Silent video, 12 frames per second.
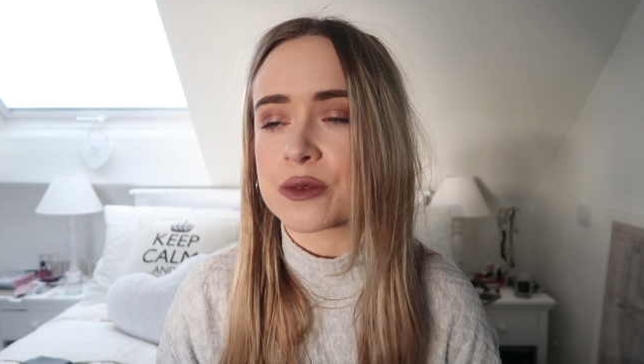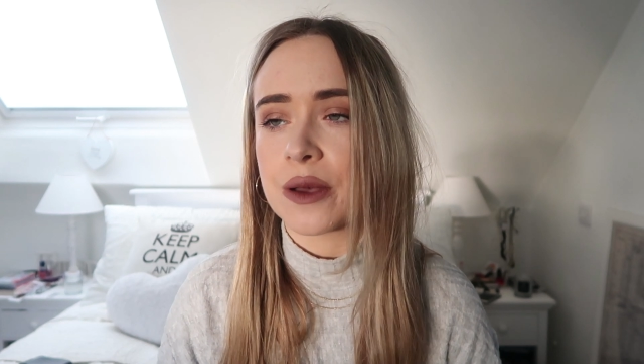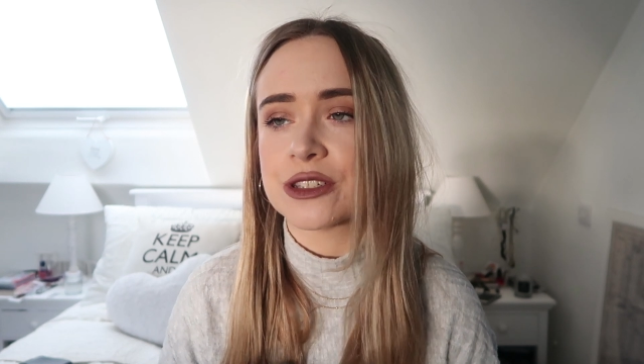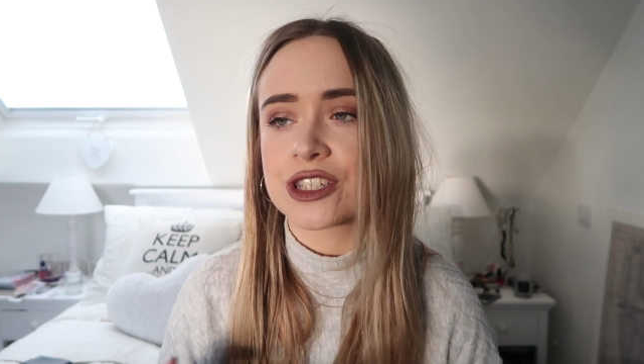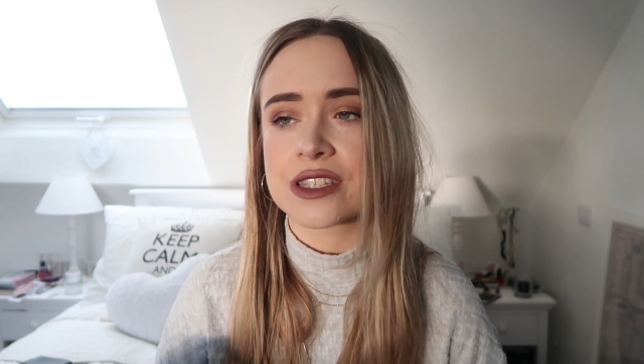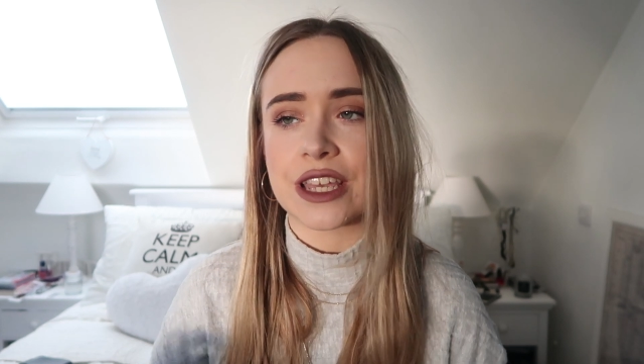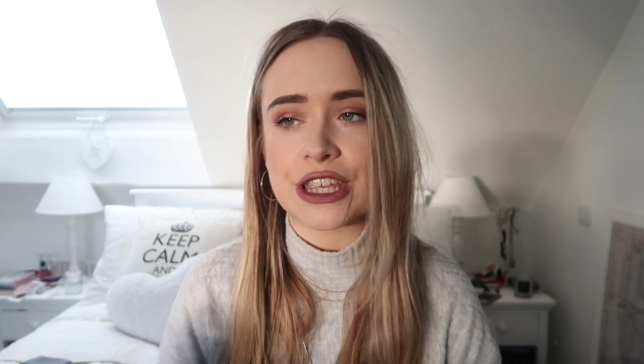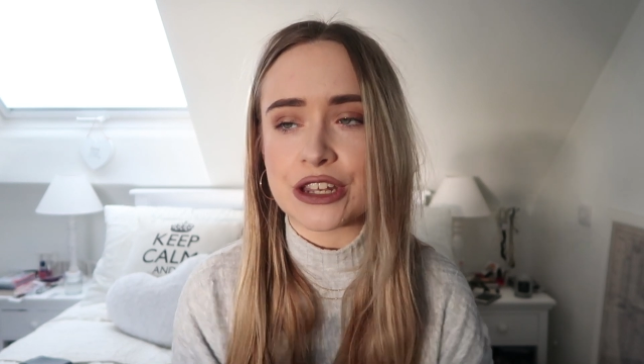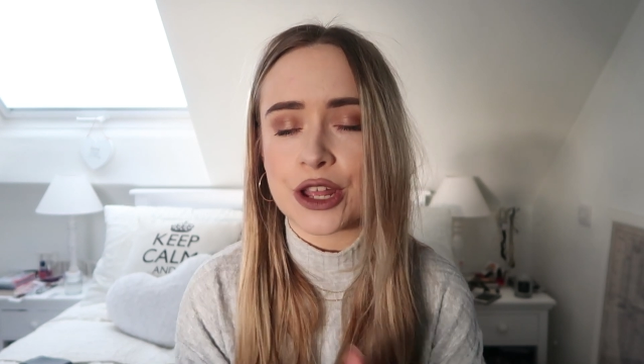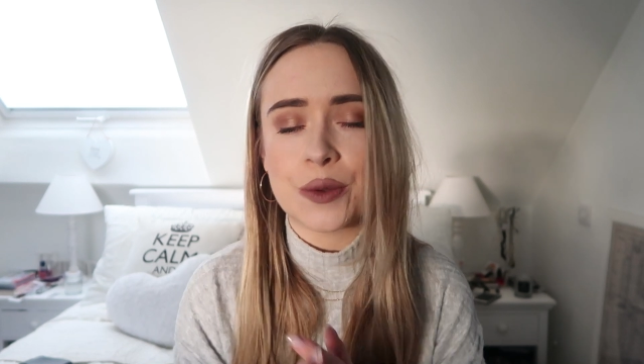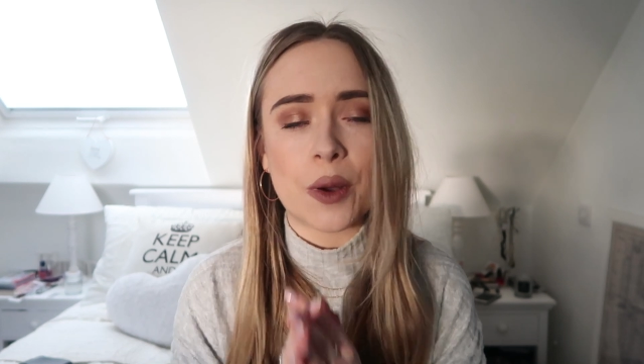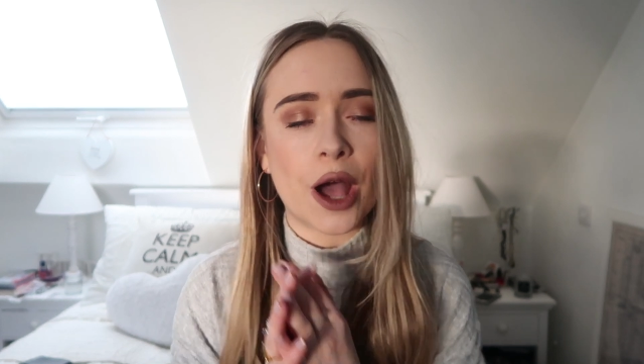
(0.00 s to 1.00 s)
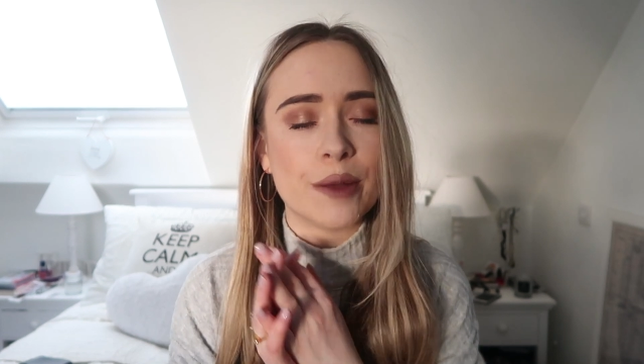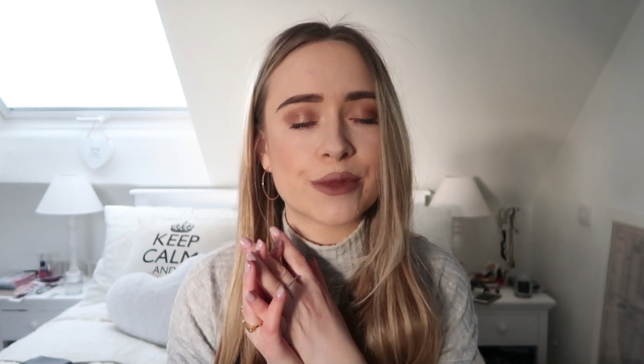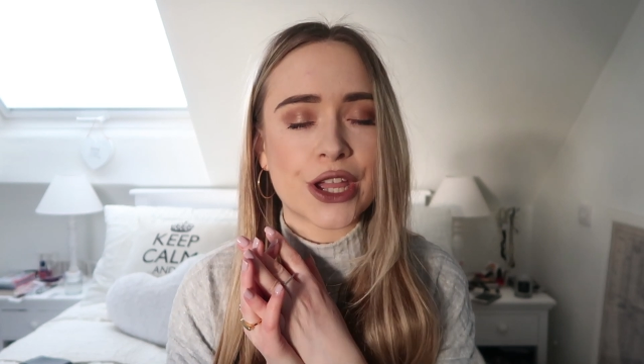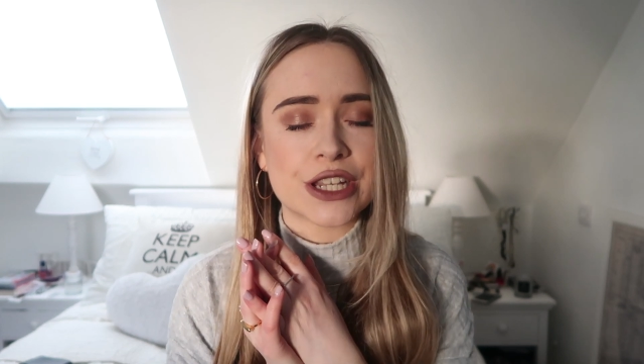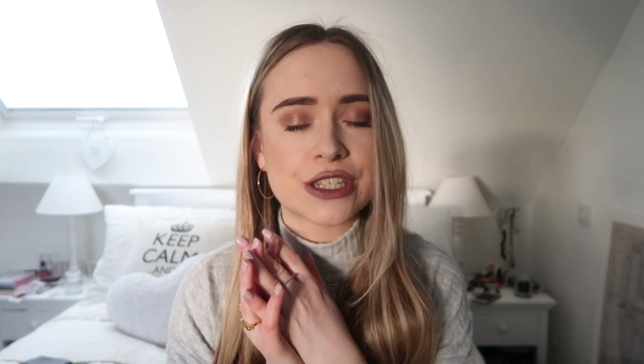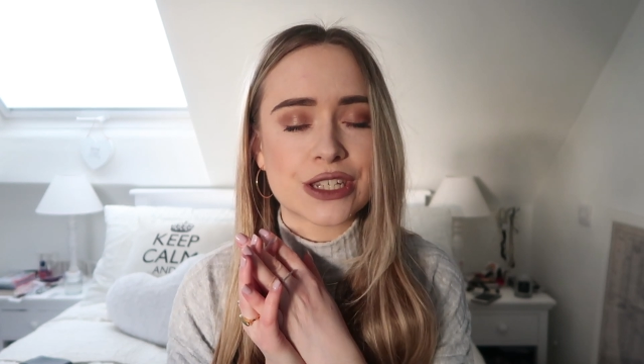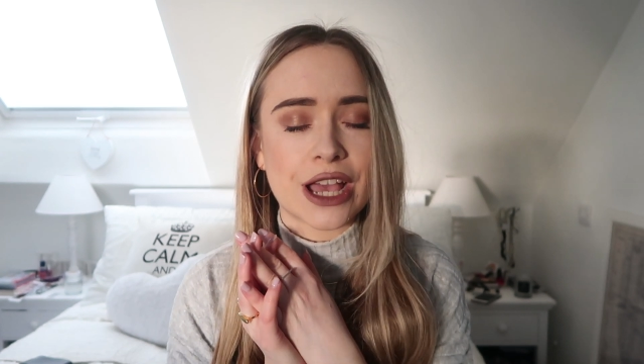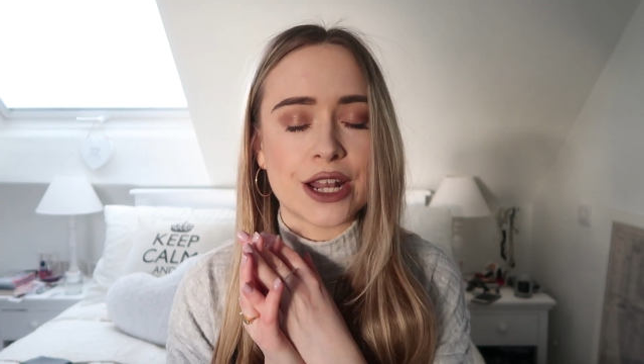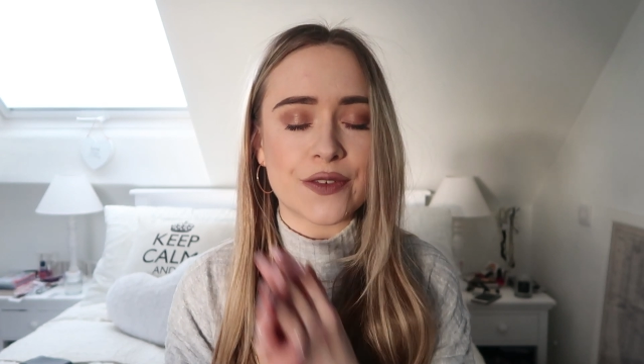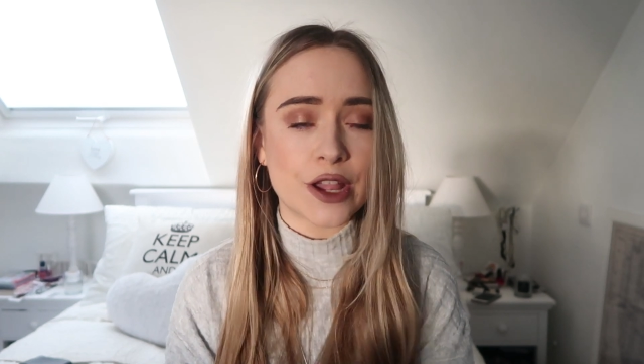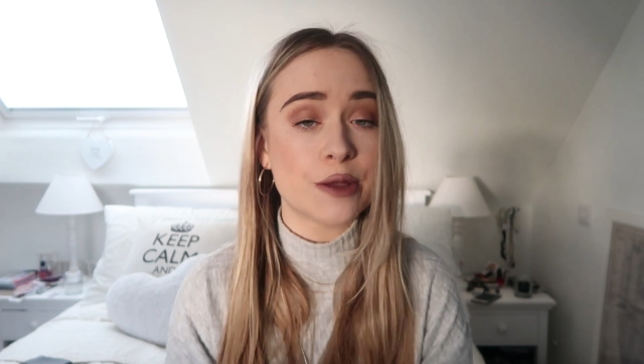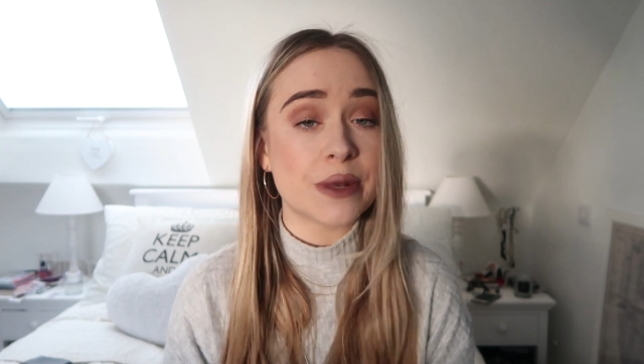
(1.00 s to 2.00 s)
so I was just like, you know what, I'm going to
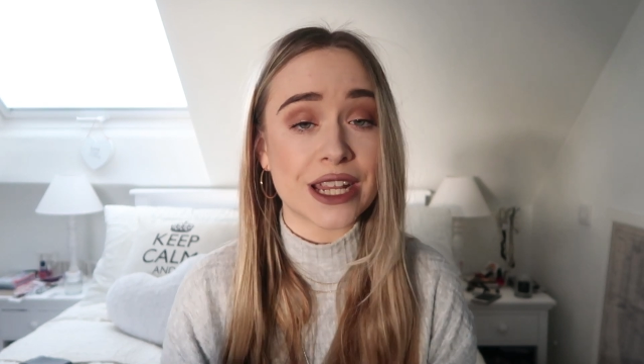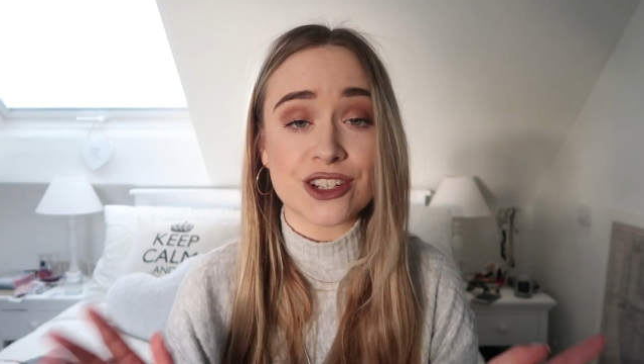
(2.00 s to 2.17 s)
kind of open